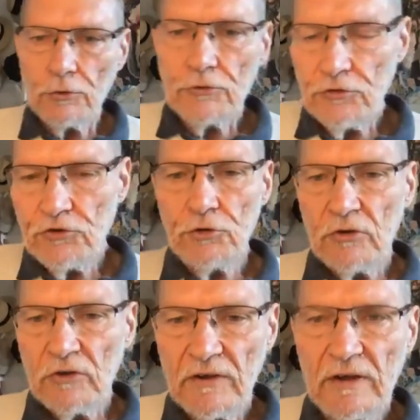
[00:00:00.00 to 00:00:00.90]

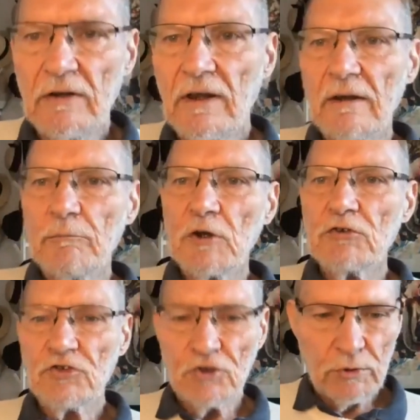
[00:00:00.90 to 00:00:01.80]
tuned in, I'm
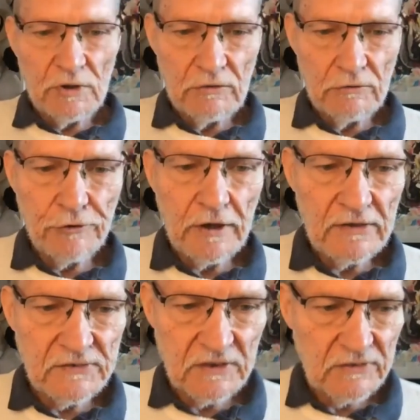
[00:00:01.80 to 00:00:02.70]
not sure what the
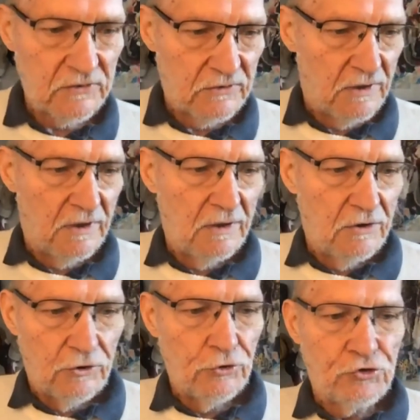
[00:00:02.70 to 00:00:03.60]
phrase is,
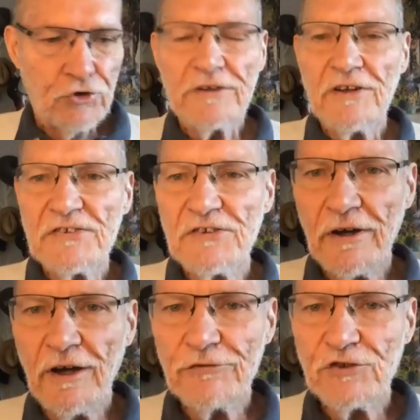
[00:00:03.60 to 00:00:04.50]
who joined us
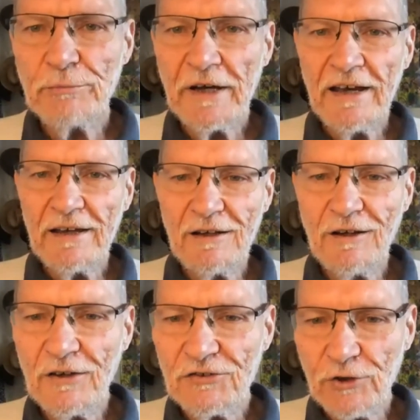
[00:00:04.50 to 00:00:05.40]
after my
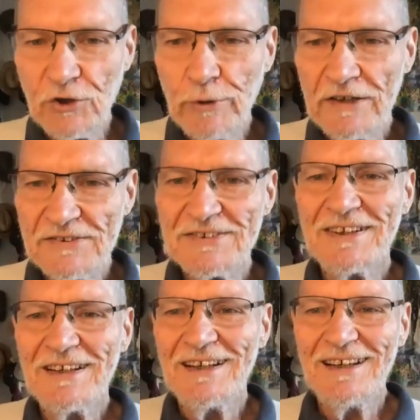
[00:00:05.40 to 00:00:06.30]
last request,
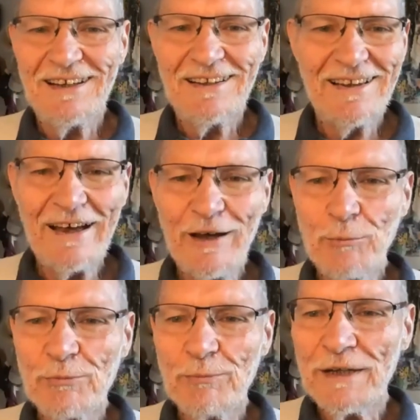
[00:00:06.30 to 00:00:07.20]

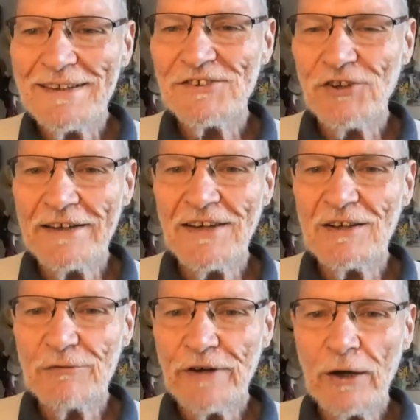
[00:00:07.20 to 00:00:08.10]
please to
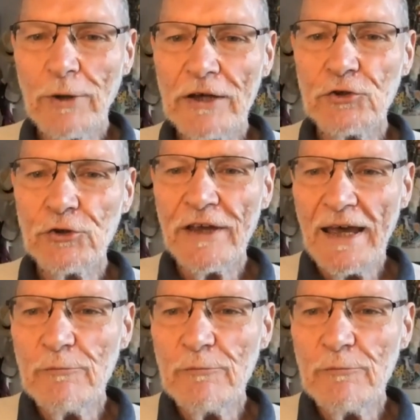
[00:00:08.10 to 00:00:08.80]
identify where you came